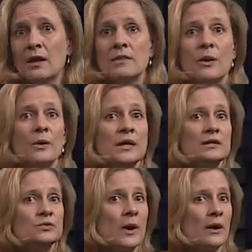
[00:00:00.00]
Though he
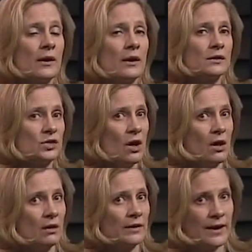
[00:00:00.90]
is wearing a
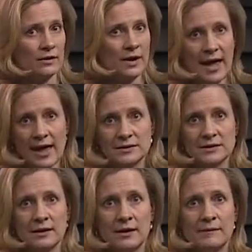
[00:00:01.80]
tall lacquered hat,